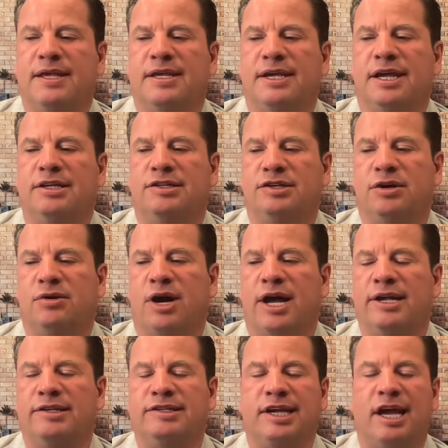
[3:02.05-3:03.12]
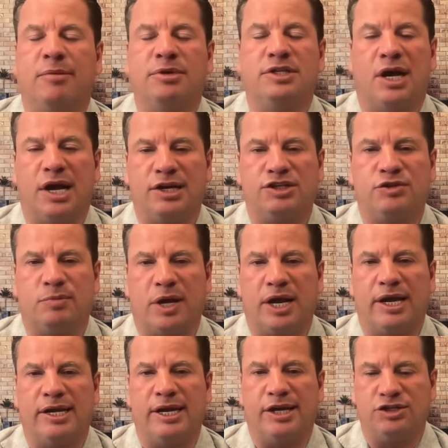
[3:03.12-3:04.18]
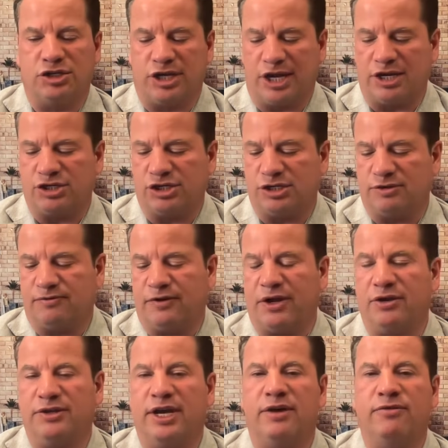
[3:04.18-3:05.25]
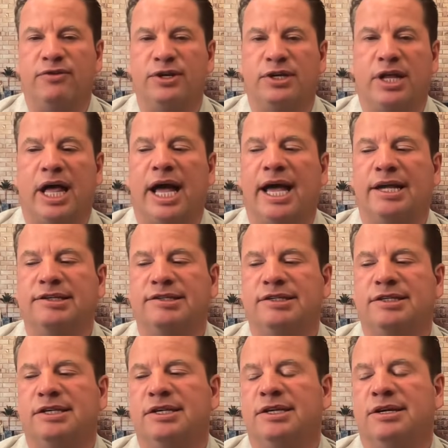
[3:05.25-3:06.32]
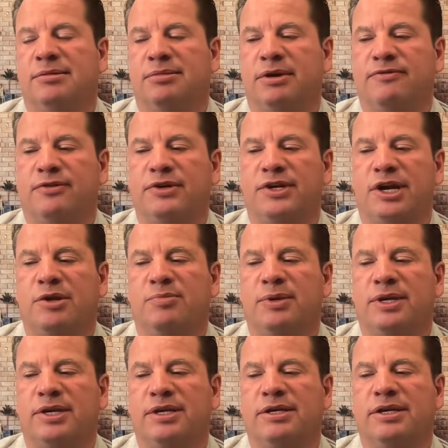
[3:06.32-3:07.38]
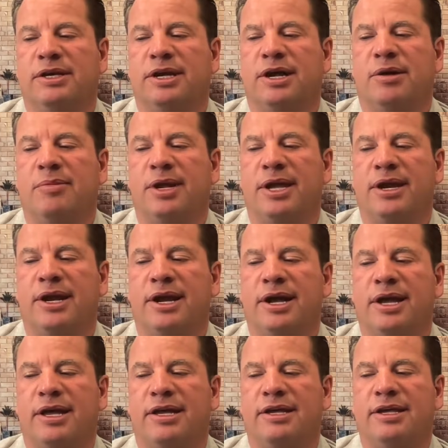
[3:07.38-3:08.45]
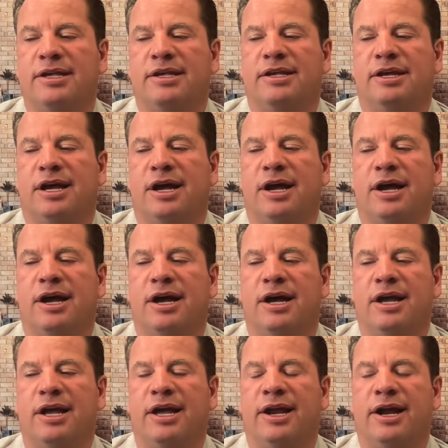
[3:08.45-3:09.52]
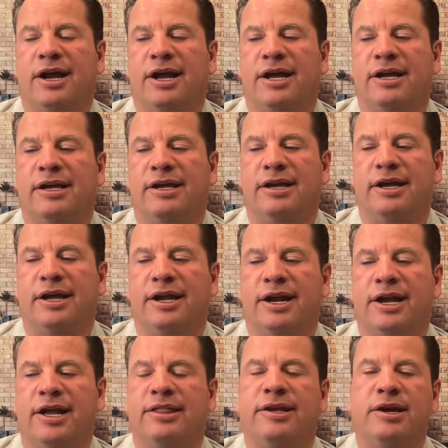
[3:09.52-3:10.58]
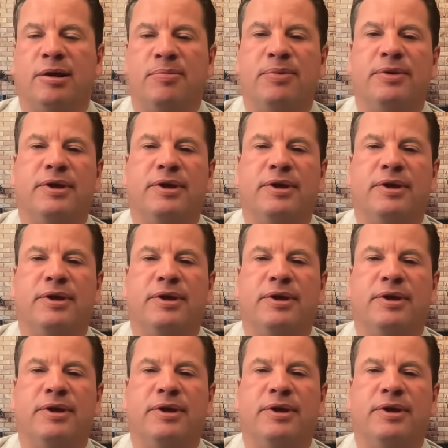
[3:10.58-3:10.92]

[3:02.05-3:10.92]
And so I sabotaged my education, failed every class but for typing, and I ended up